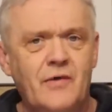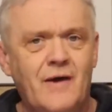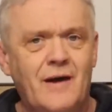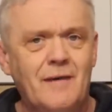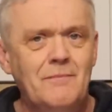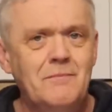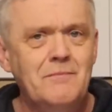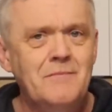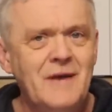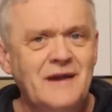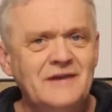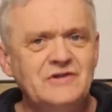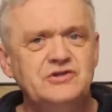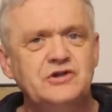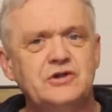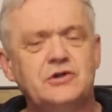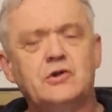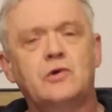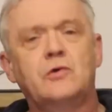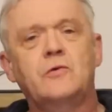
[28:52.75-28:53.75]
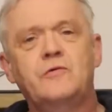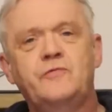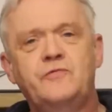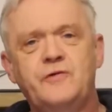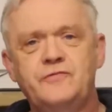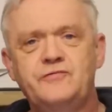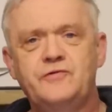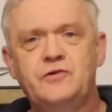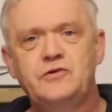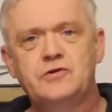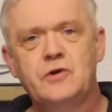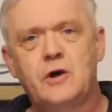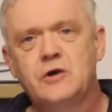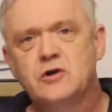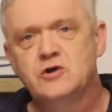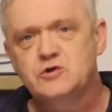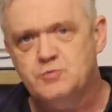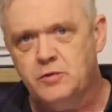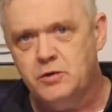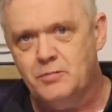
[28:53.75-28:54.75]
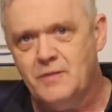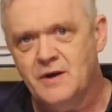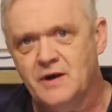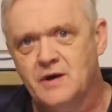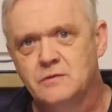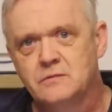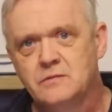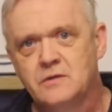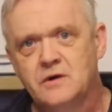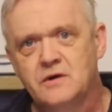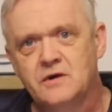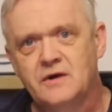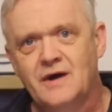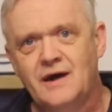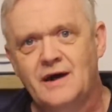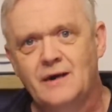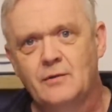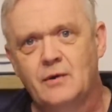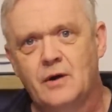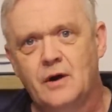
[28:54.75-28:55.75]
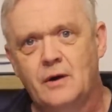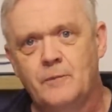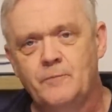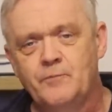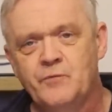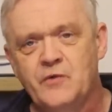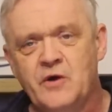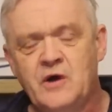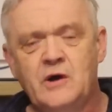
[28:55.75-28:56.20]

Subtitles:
that magical $50 per megawatt hour.